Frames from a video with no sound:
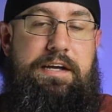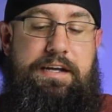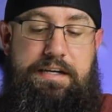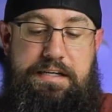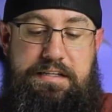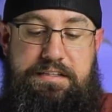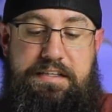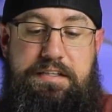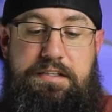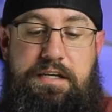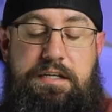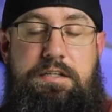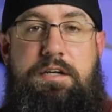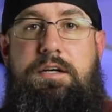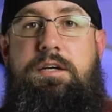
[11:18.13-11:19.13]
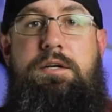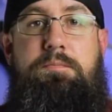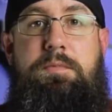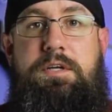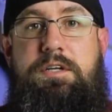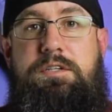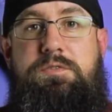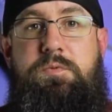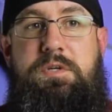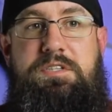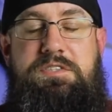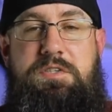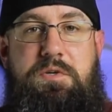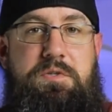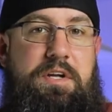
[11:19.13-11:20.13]
and I did that because we
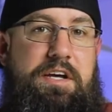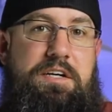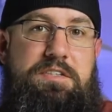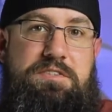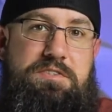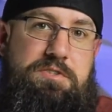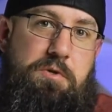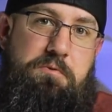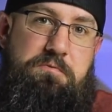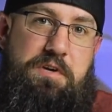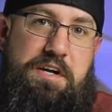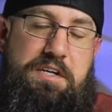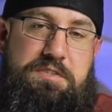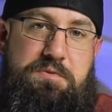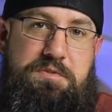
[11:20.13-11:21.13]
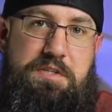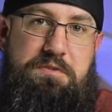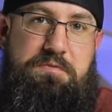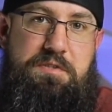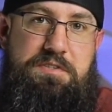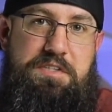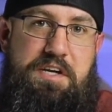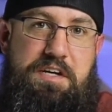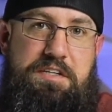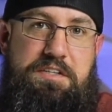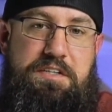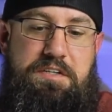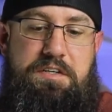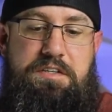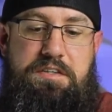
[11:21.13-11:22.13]
sold out so fast when they first got here